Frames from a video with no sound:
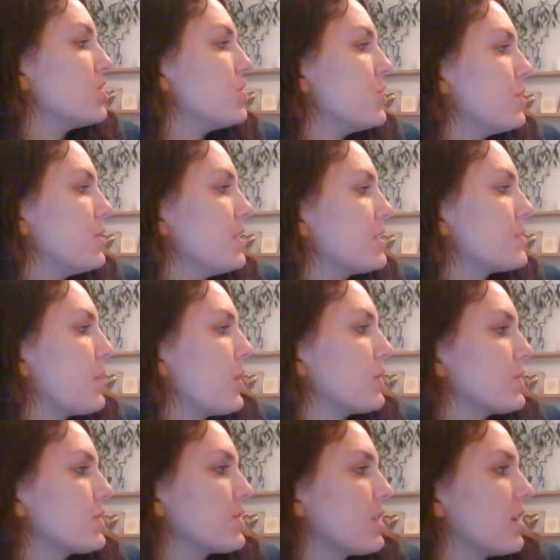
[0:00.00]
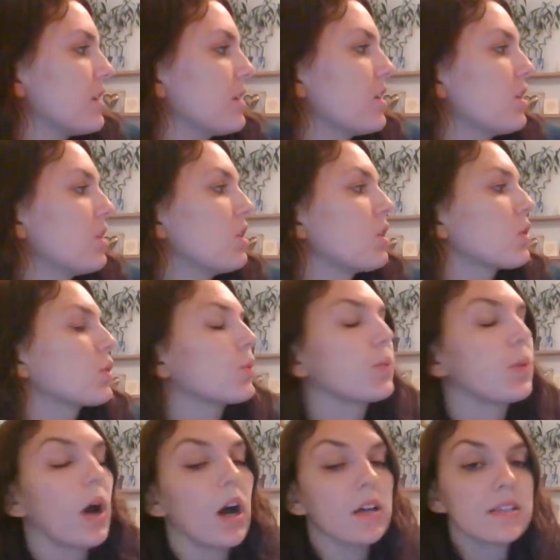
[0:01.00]
Judy's poster.
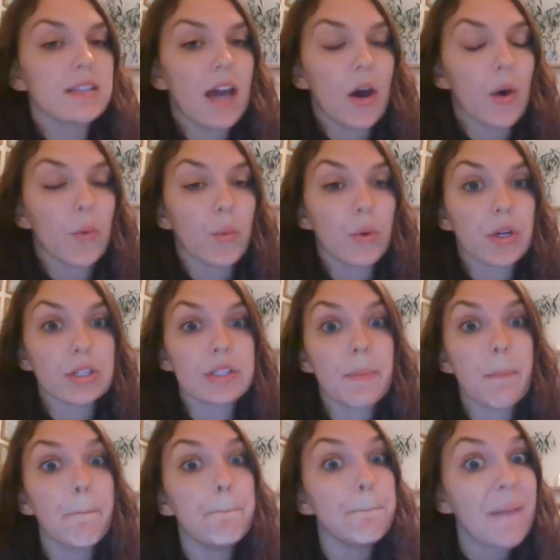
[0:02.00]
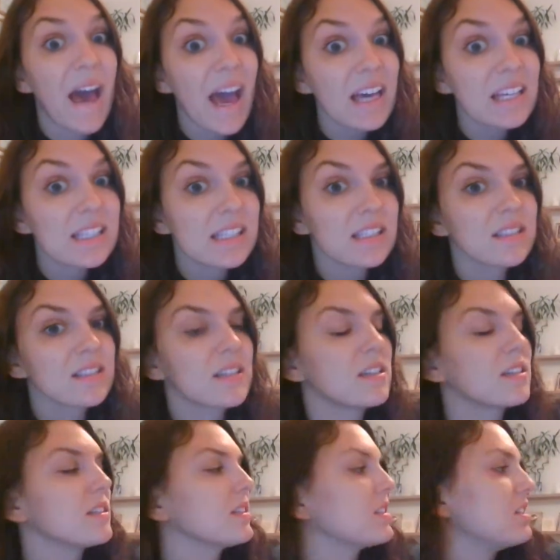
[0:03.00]
Cross out world's best
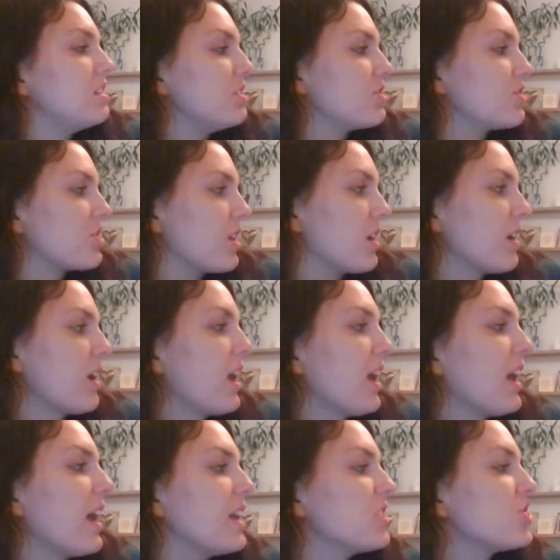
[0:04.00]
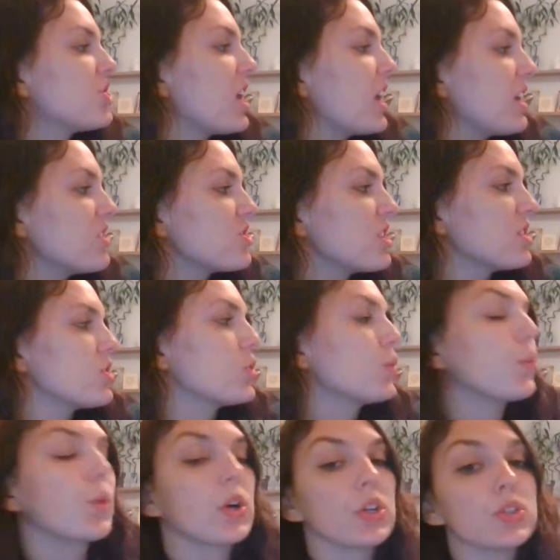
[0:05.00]
teacher and change it to
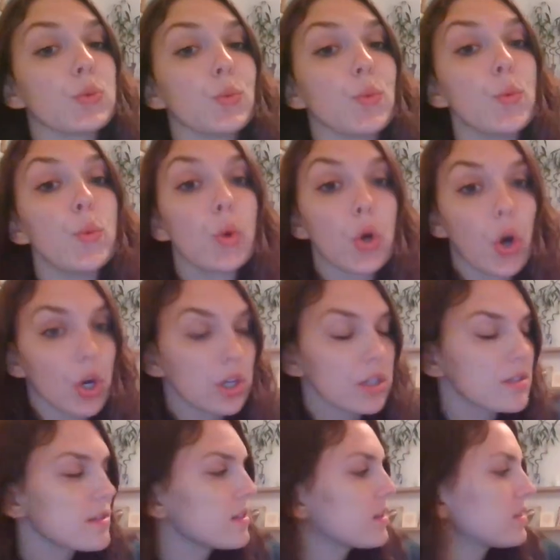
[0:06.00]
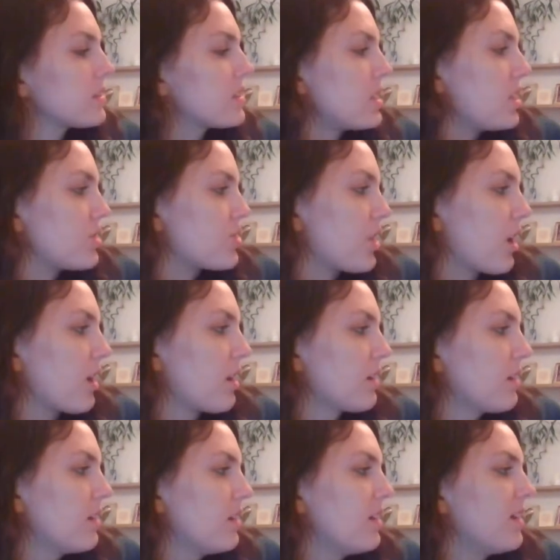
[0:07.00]
world's worst teacher.
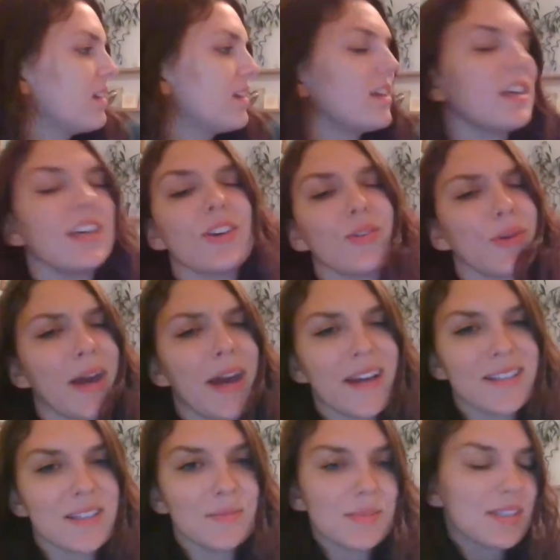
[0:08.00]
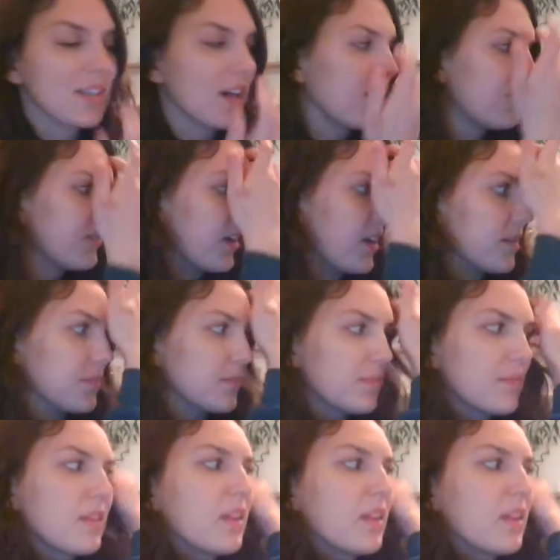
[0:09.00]
He cracked himself up.